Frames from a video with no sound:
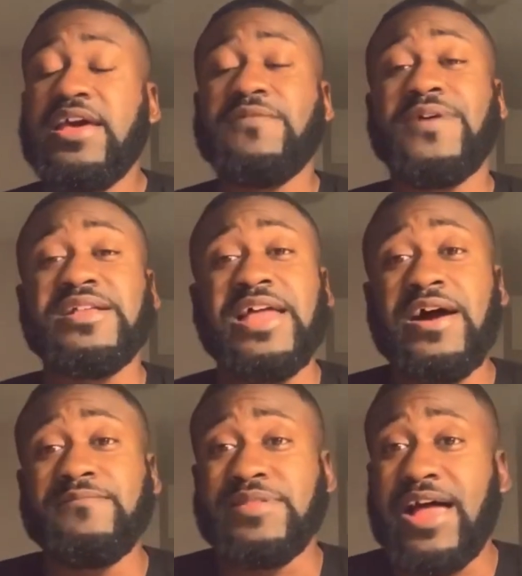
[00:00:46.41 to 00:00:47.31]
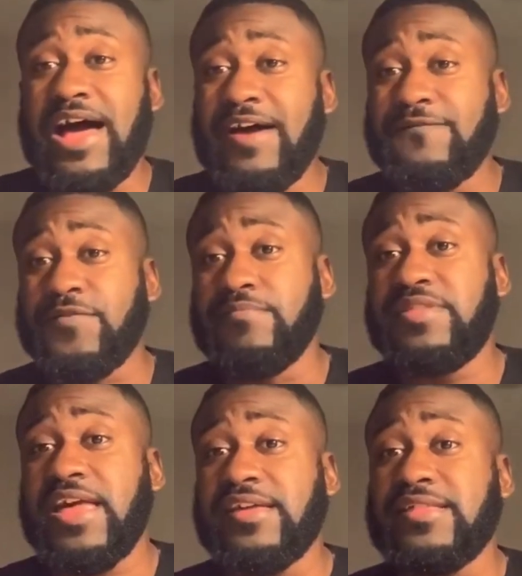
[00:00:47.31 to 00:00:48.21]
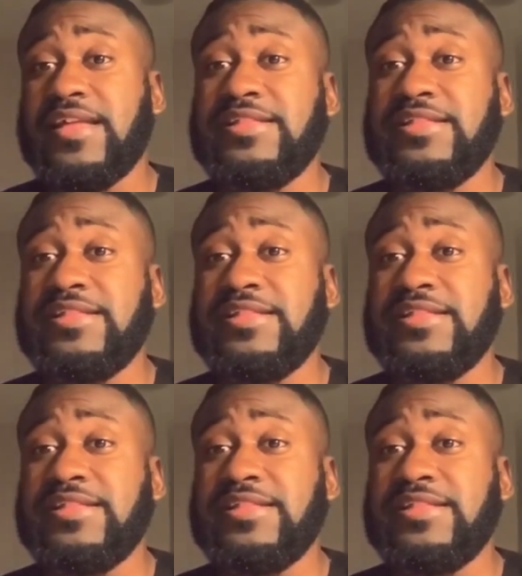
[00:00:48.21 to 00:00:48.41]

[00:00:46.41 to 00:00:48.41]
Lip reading: And right now I'm live from Texas.